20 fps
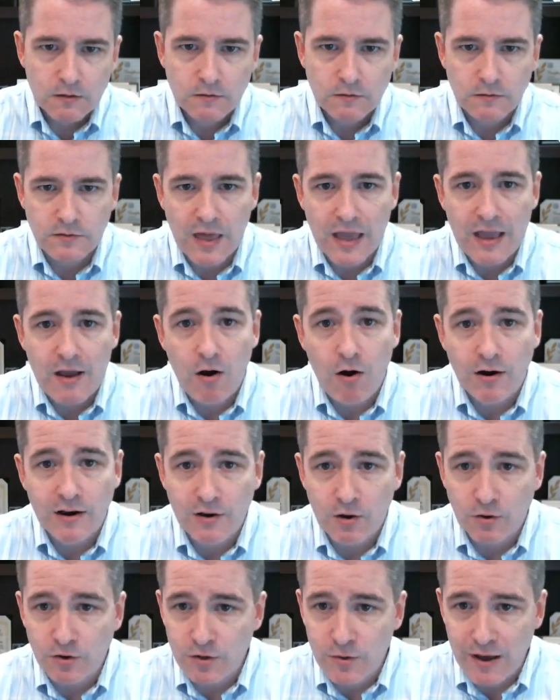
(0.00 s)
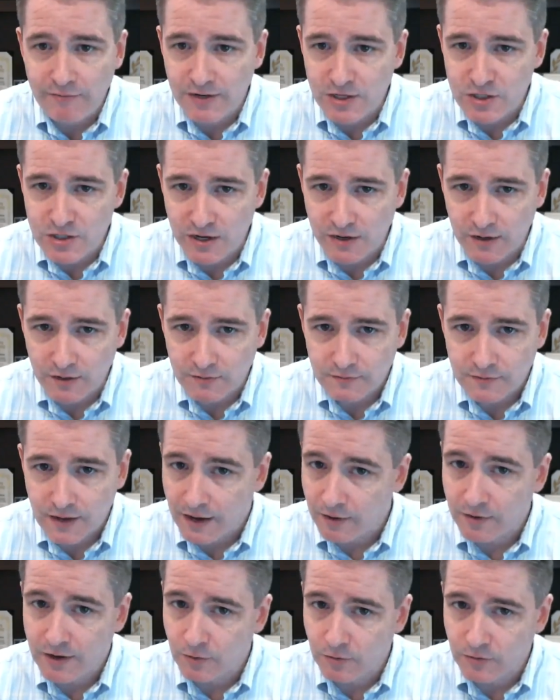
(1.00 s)
They already know you have an agenda. I
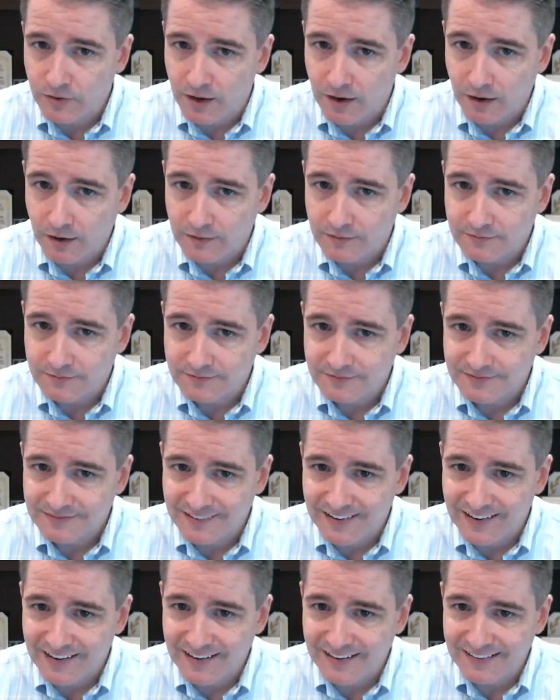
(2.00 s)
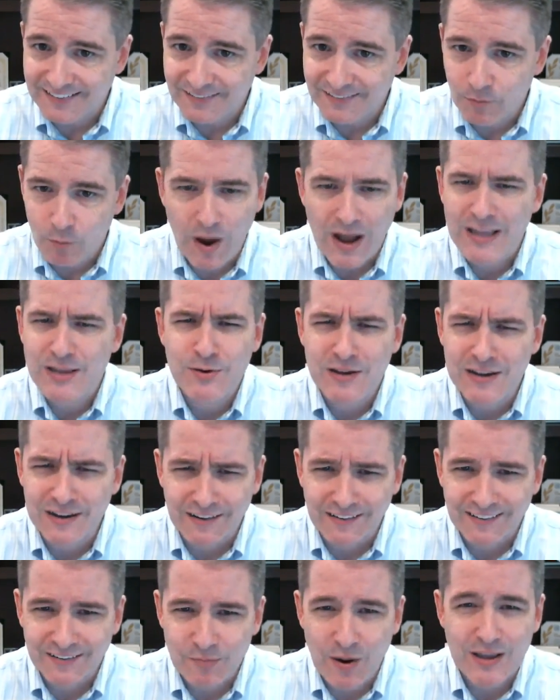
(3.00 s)
don't care who they are, right? Why are you
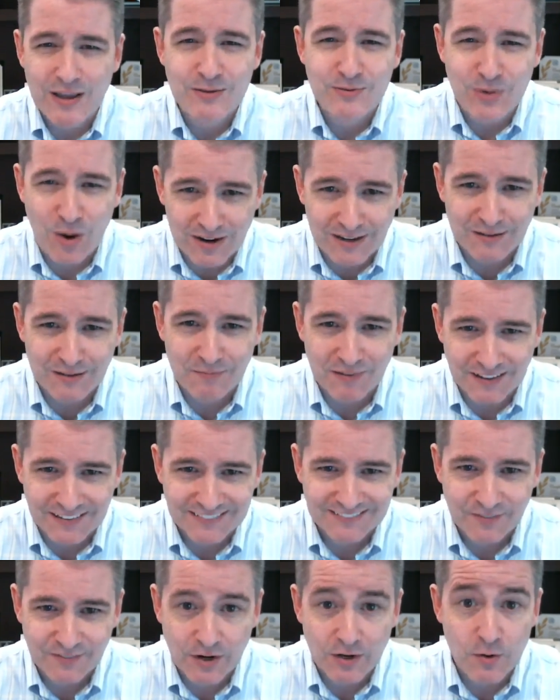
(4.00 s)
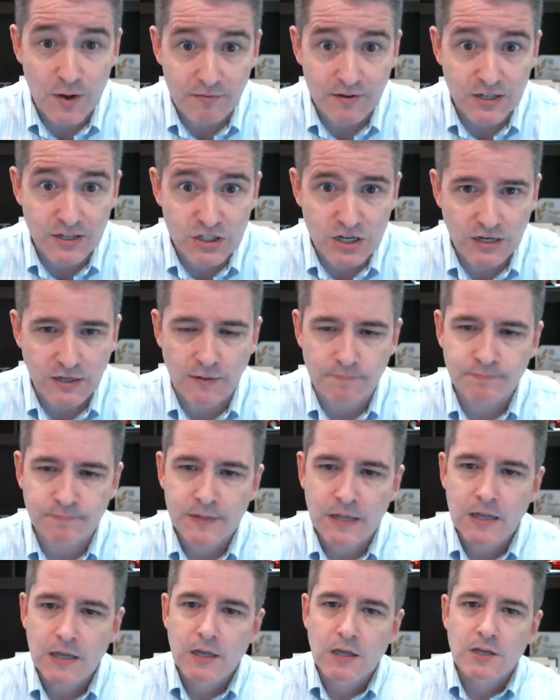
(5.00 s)
here? Why are you talking to me? Right? You have an agenda.
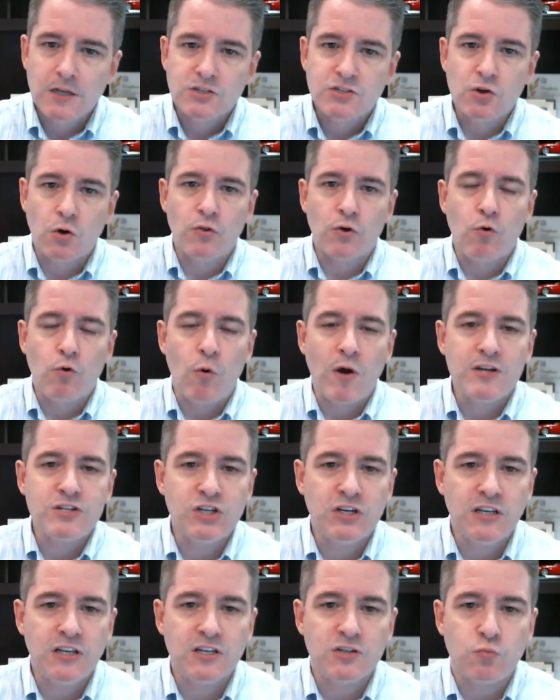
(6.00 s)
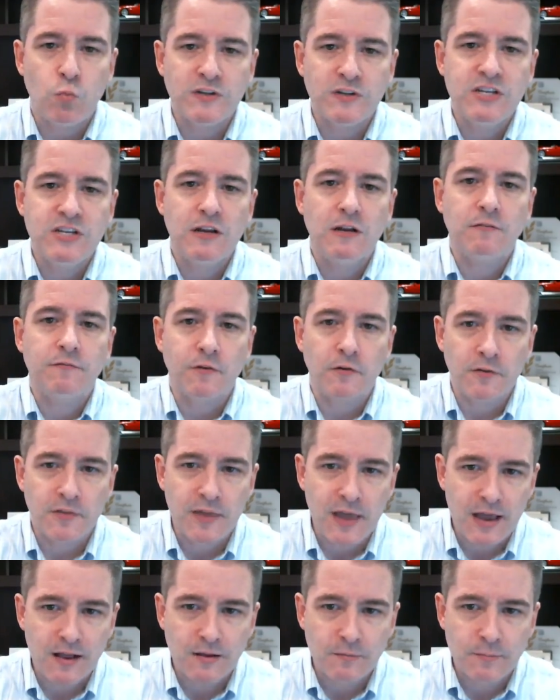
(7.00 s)
So the question is, what's in it for
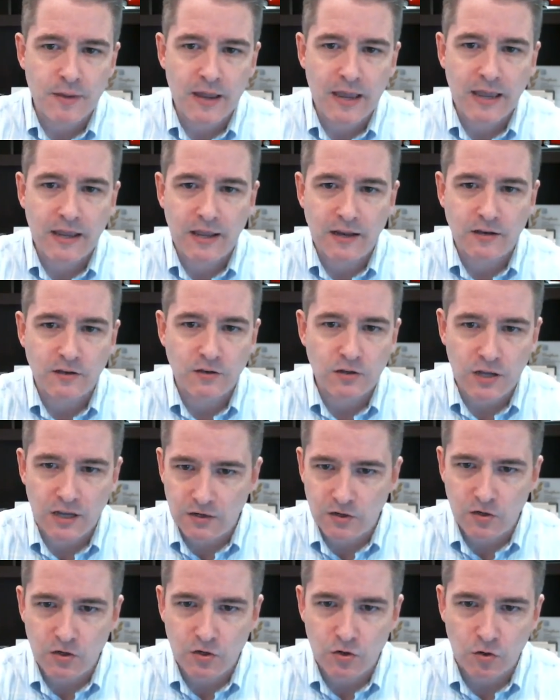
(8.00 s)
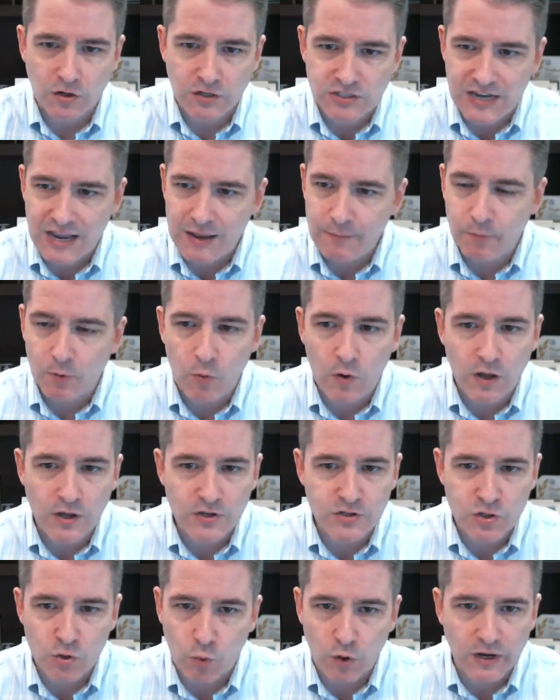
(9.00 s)
them? And your example
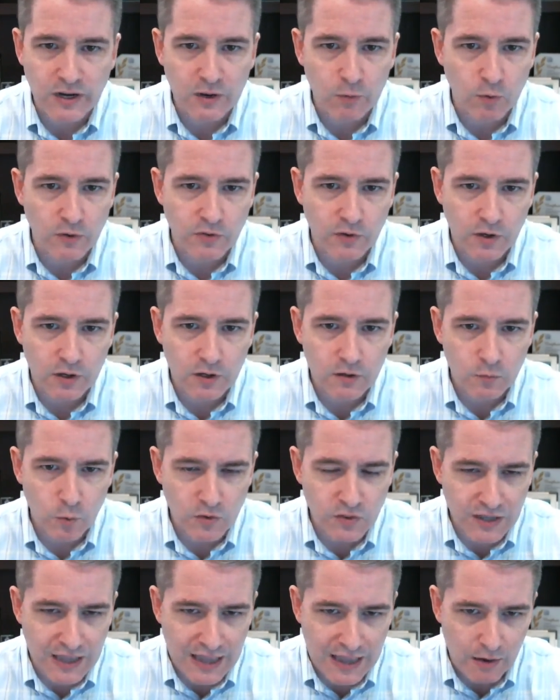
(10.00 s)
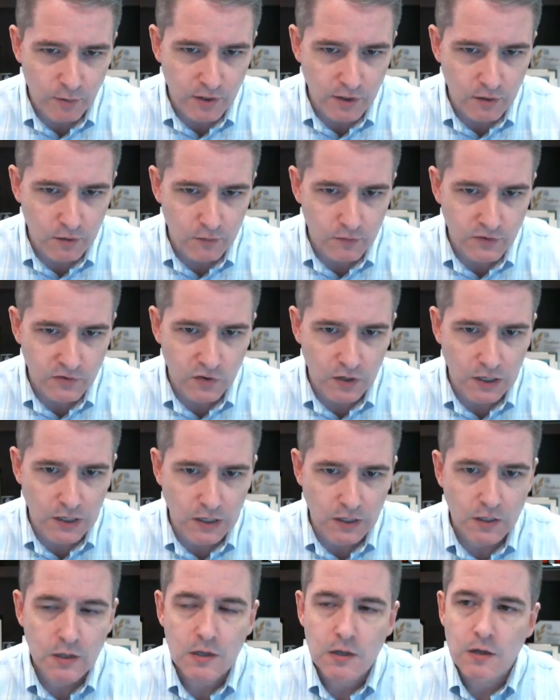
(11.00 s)
was you're working with the county or the
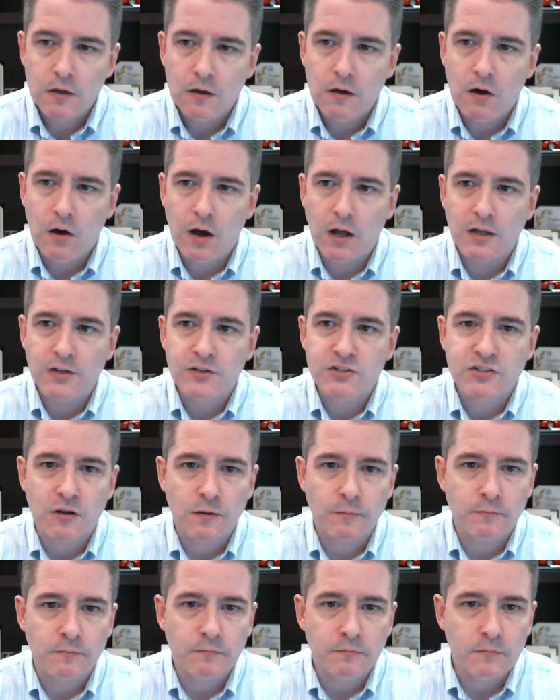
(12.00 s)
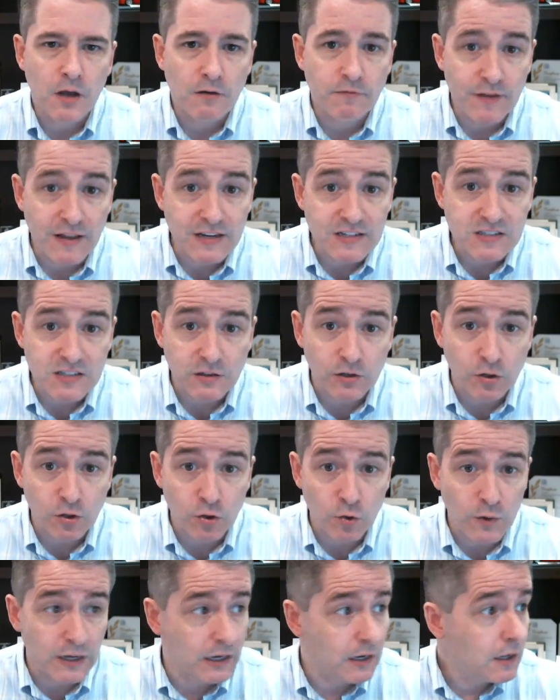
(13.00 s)
city on some events that they're
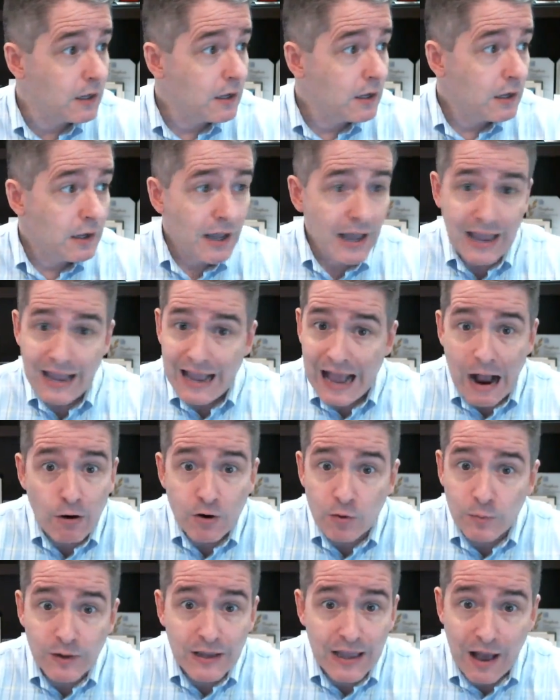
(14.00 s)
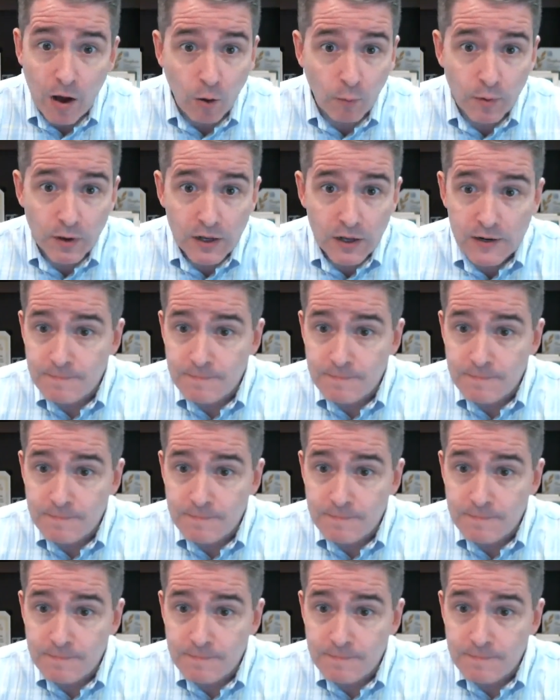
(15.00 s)
doing. And hey, how can we help?